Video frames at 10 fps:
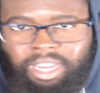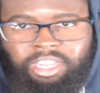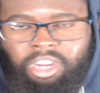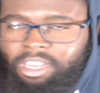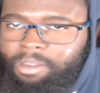like
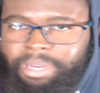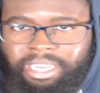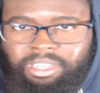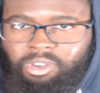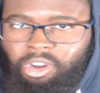y'all
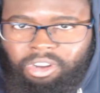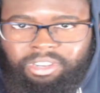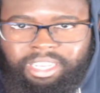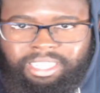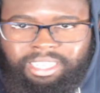opinion on all
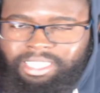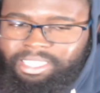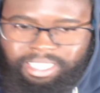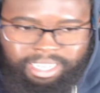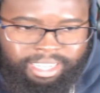this because.